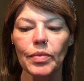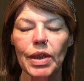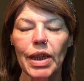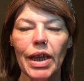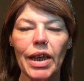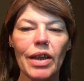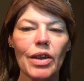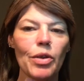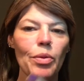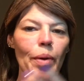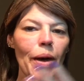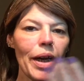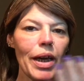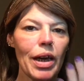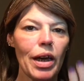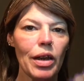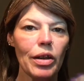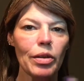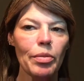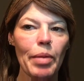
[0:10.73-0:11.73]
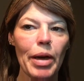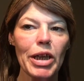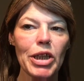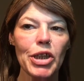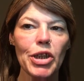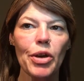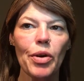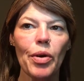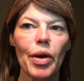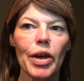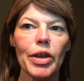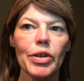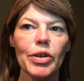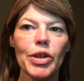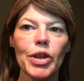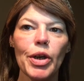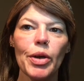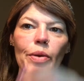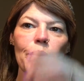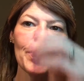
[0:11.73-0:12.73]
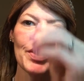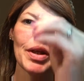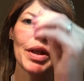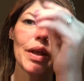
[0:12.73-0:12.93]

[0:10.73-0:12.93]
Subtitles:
Getting the right color, matching your undertone